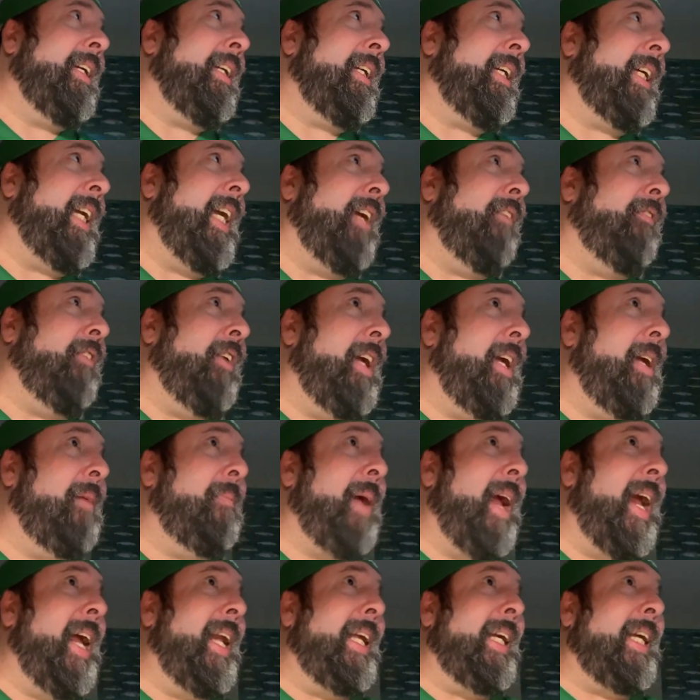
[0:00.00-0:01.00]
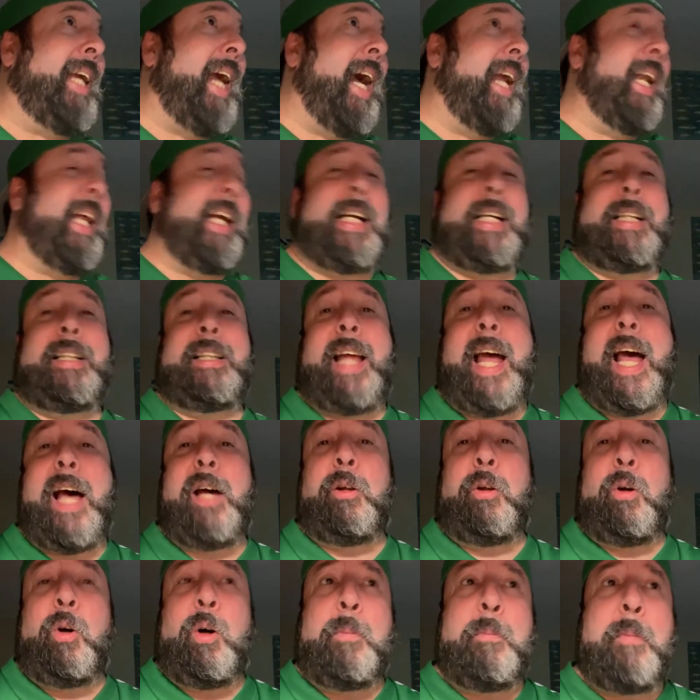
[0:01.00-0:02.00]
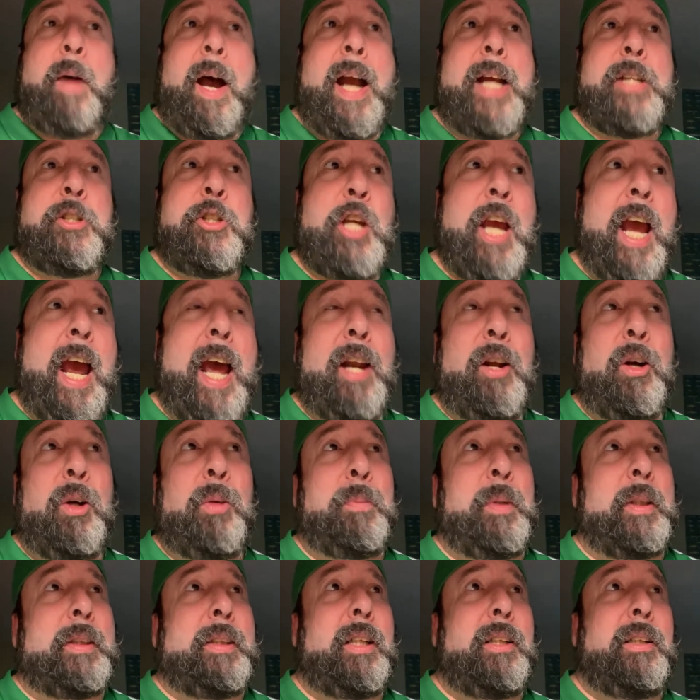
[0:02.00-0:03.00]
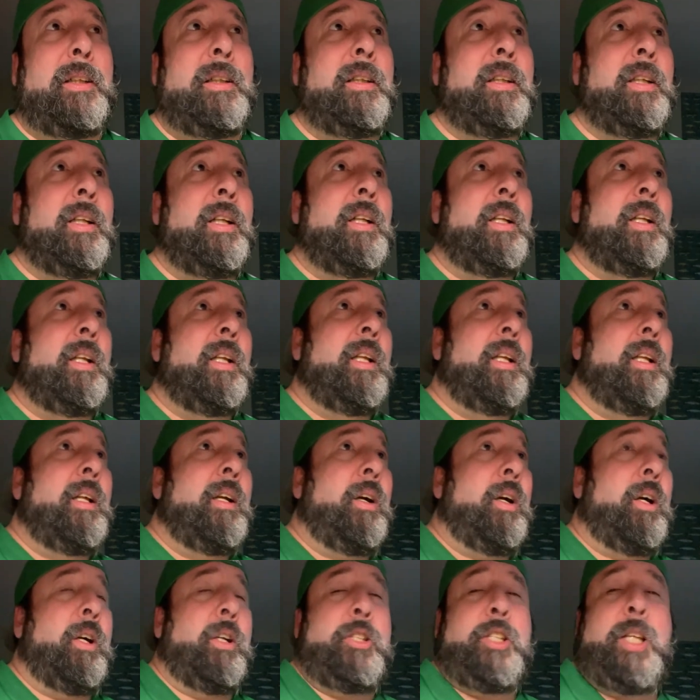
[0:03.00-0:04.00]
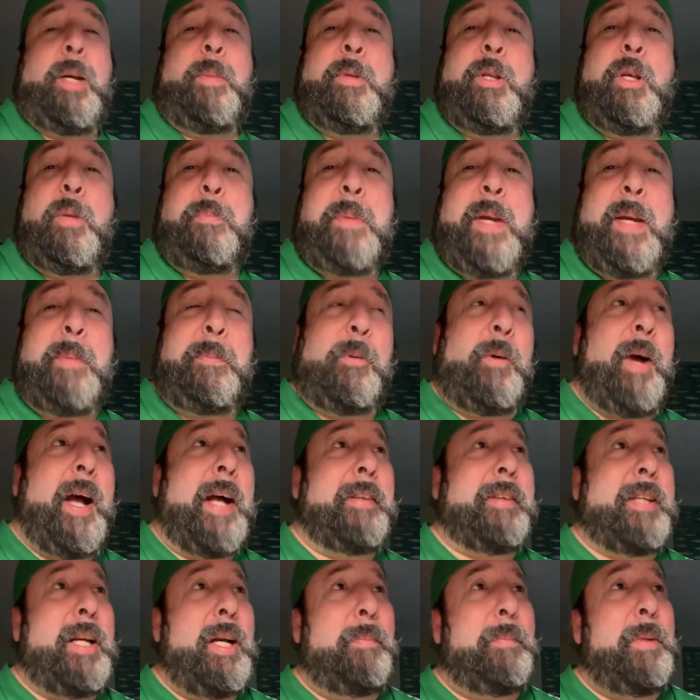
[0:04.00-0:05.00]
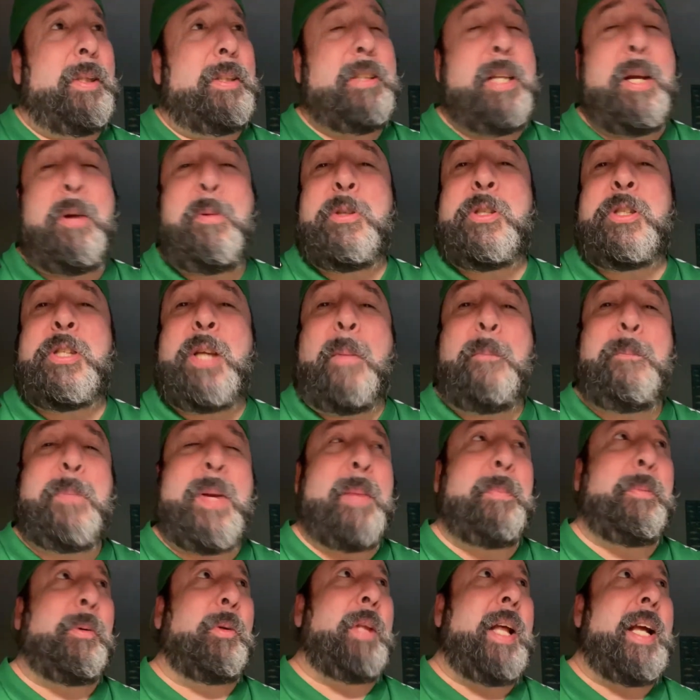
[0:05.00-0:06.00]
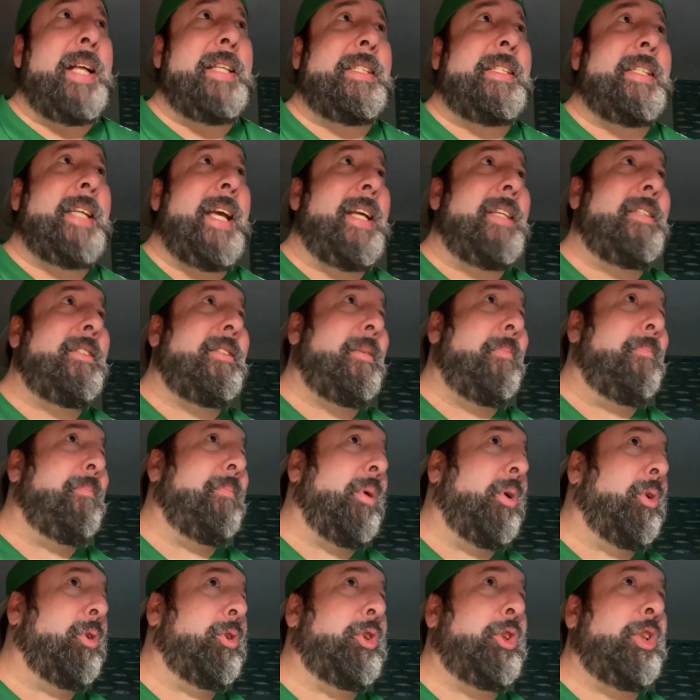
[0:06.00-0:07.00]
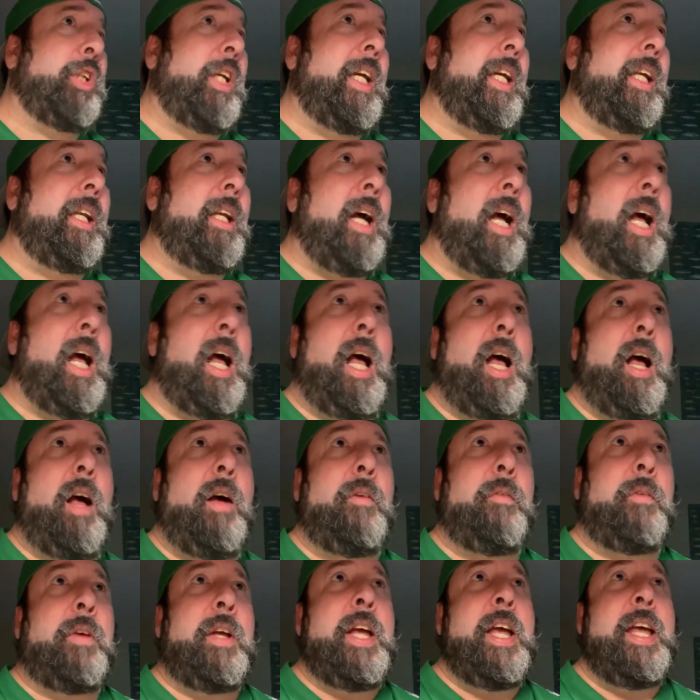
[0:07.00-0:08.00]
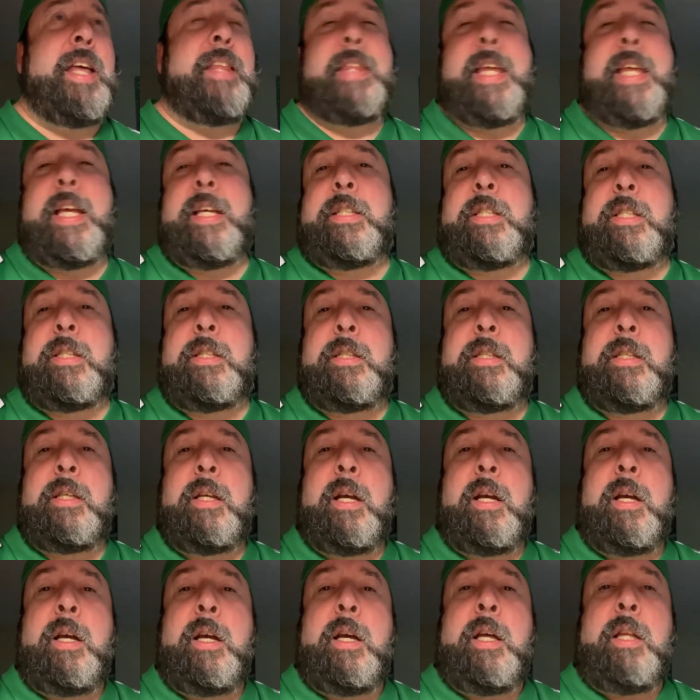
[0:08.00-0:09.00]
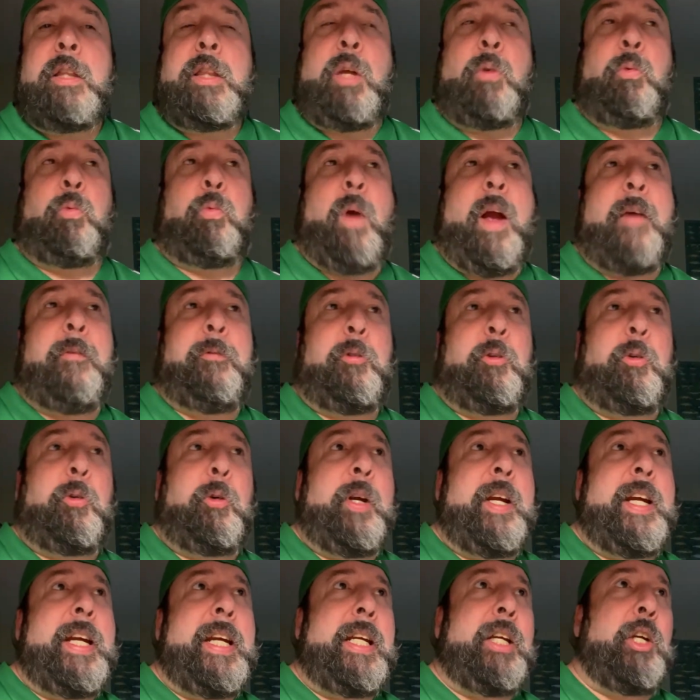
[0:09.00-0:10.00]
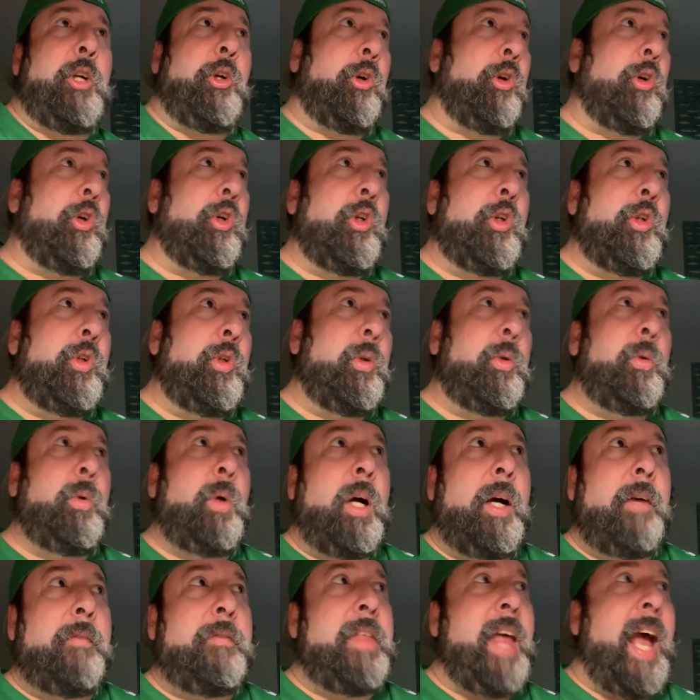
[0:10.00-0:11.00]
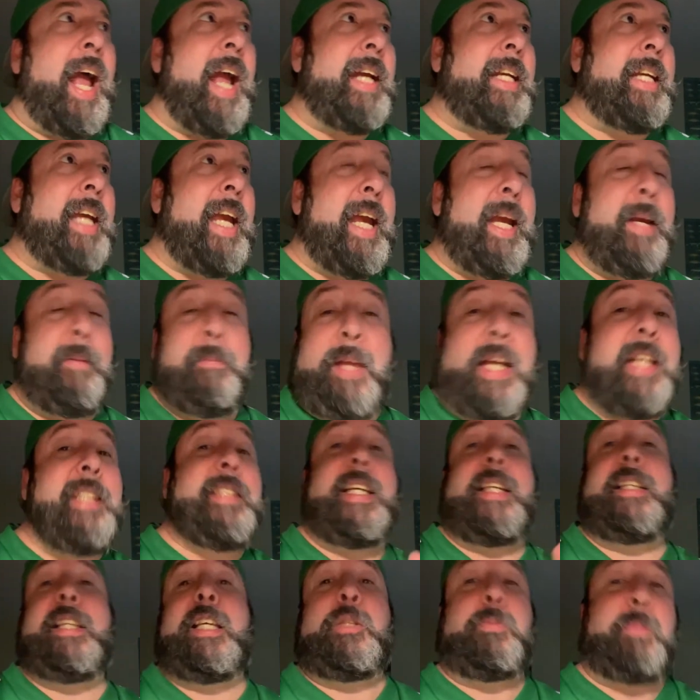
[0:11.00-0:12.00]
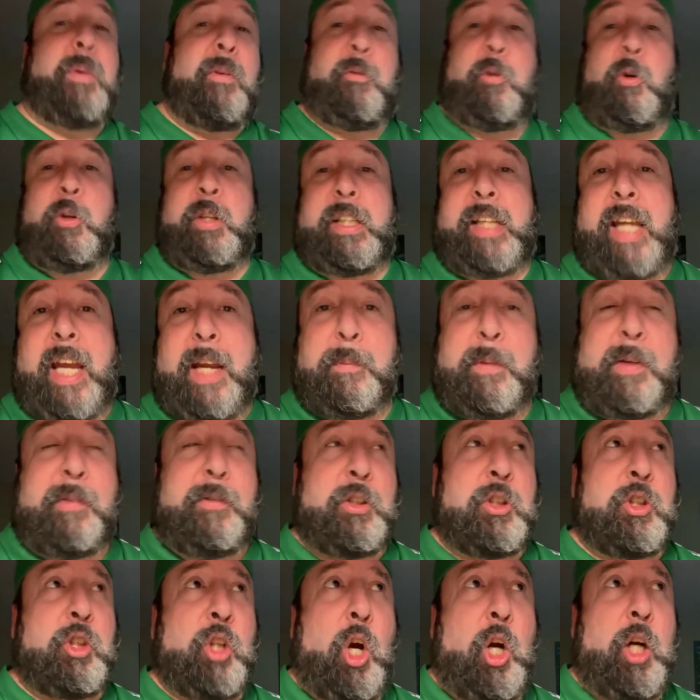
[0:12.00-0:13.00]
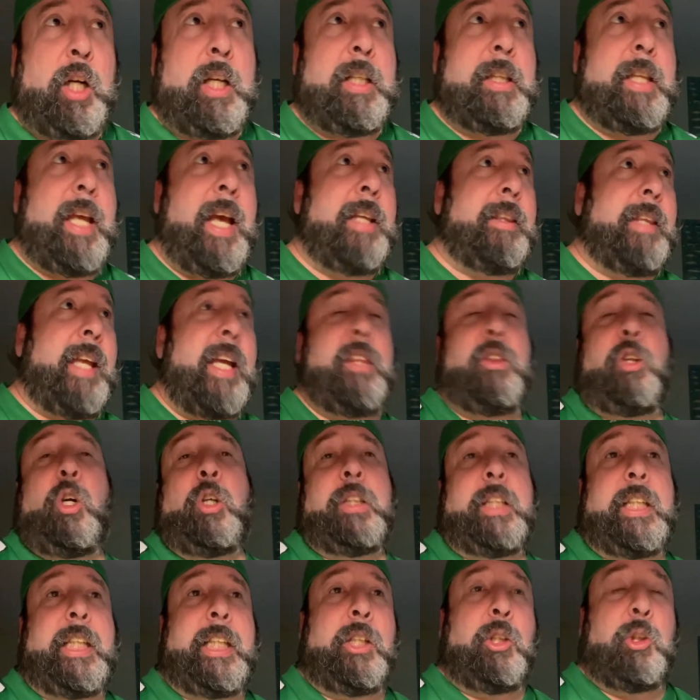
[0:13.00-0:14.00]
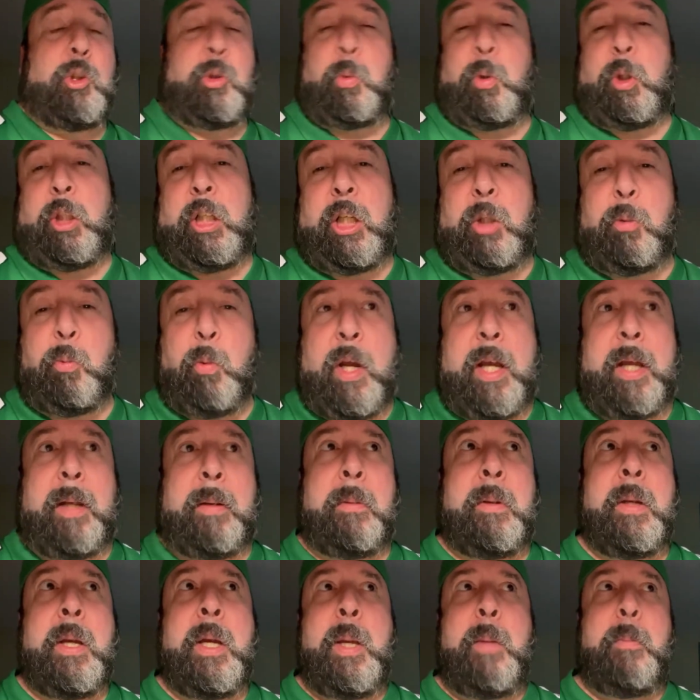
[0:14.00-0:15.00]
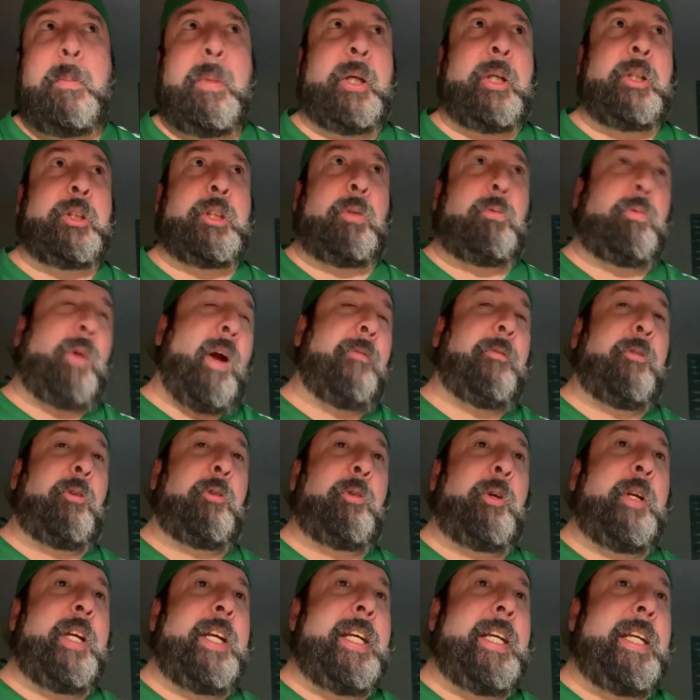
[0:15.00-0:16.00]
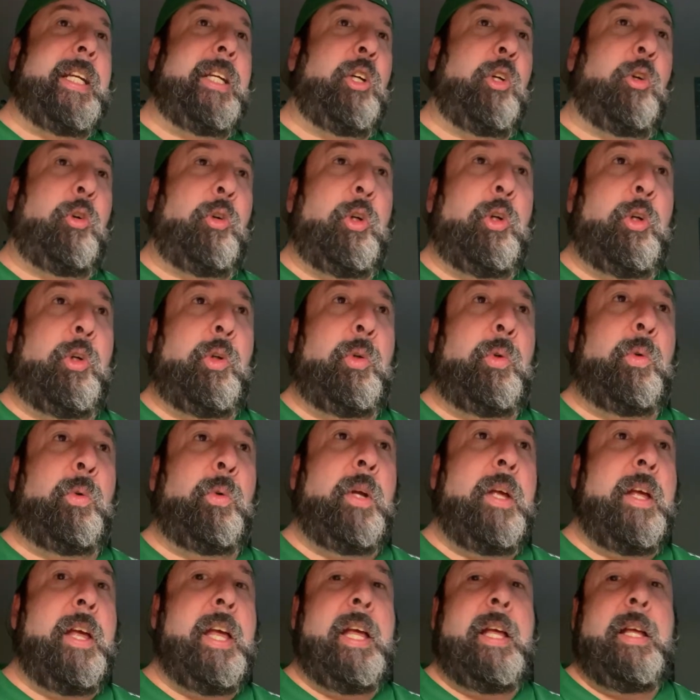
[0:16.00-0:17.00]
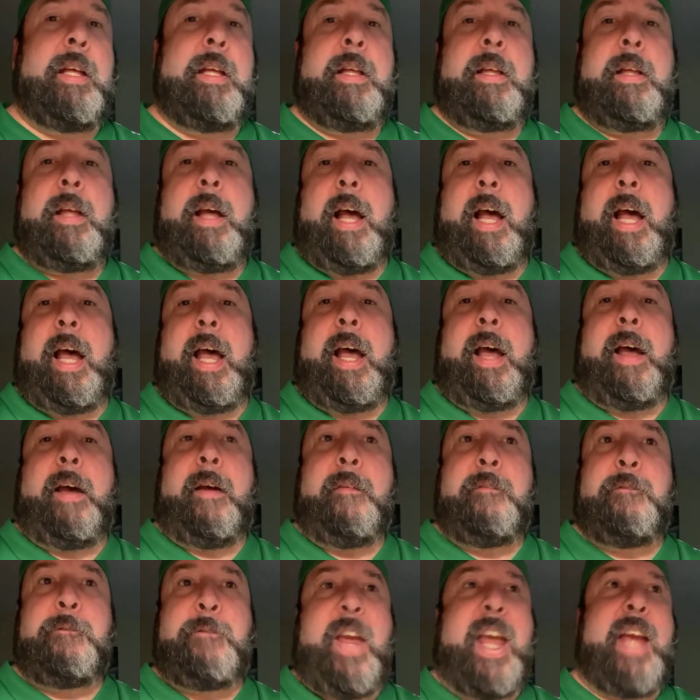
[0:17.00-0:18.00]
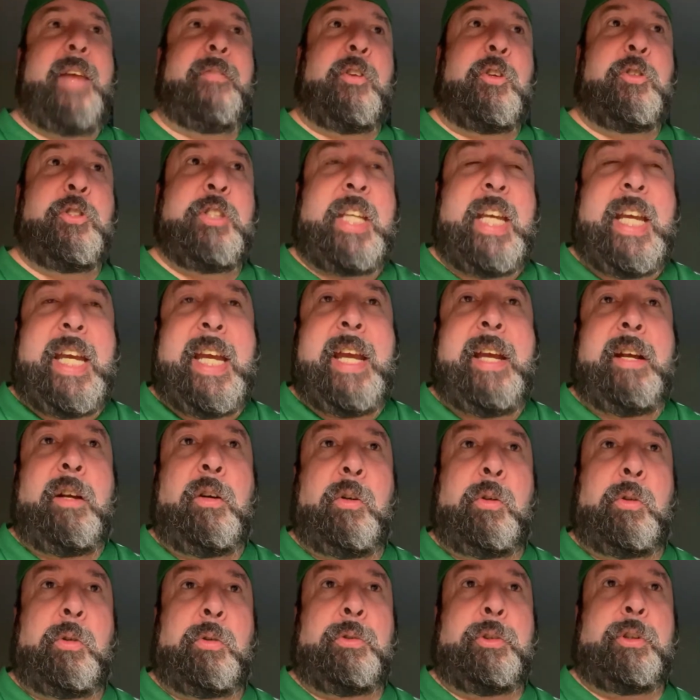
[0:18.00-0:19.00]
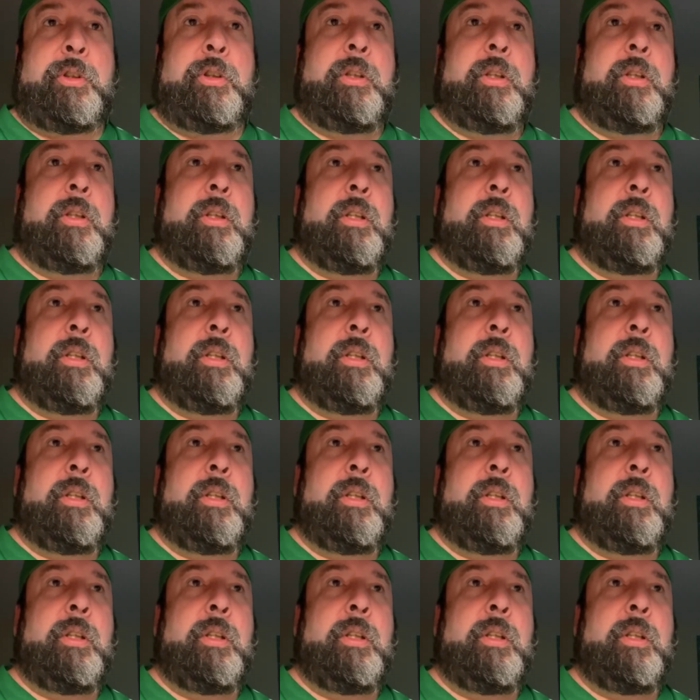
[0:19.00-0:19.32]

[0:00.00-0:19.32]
give him any kind of clout on my channel, but there are some of the people out there. But there were some people that said some bullshit of this, the refereeing crew of that game. They said this before the game even started, that they thought the Eagles were going to win because the refereeing crew favors the Eagles